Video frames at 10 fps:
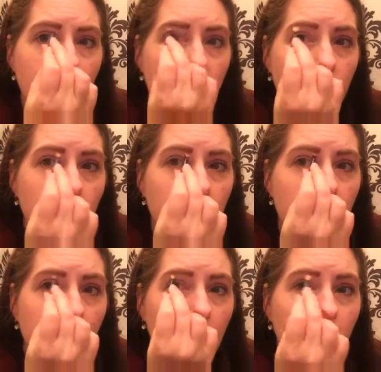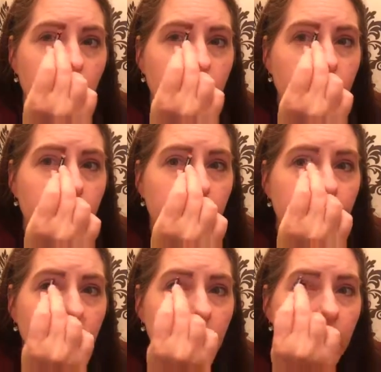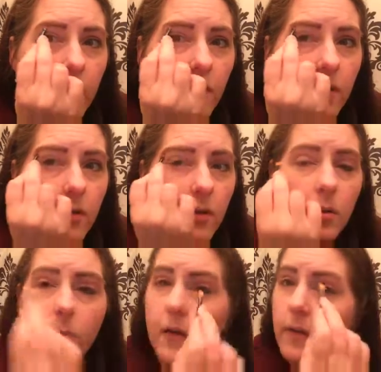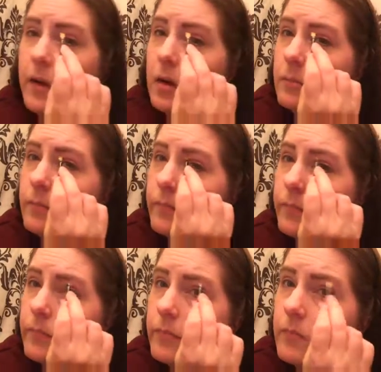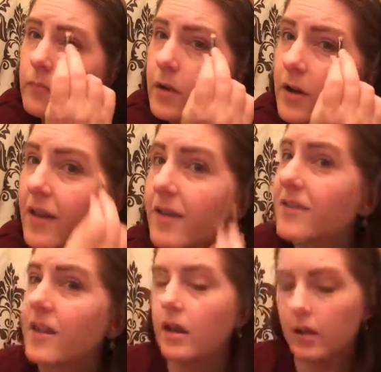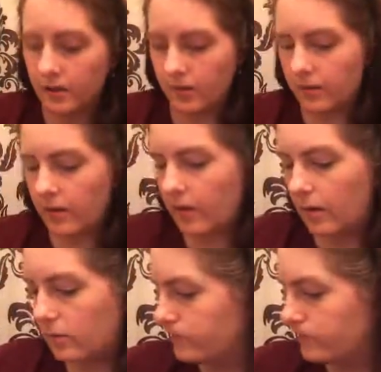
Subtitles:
there you go. It's not too bad though, I guess. So